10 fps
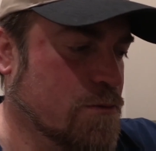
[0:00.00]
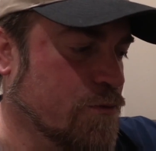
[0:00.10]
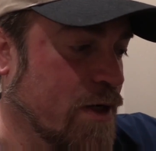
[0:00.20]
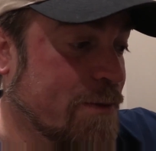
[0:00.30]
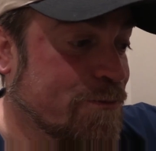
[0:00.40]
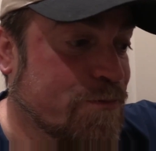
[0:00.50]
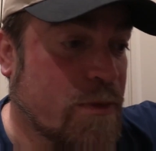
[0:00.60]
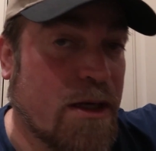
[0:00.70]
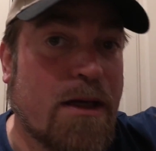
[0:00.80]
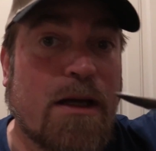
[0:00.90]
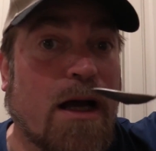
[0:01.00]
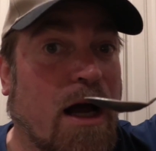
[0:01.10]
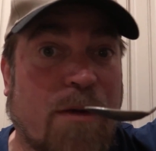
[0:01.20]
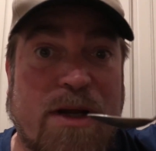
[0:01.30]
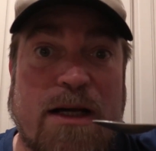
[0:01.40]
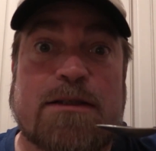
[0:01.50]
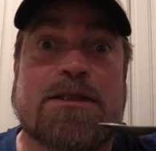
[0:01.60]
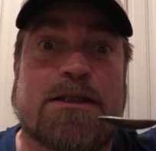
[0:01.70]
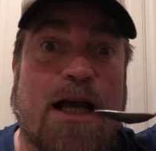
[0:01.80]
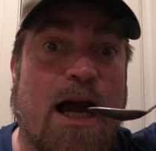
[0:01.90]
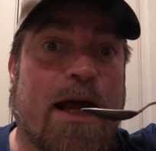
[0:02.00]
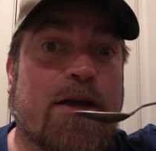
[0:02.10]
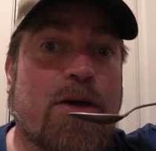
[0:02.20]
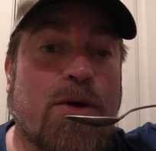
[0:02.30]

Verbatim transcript: Ready? I'm not because this is hot.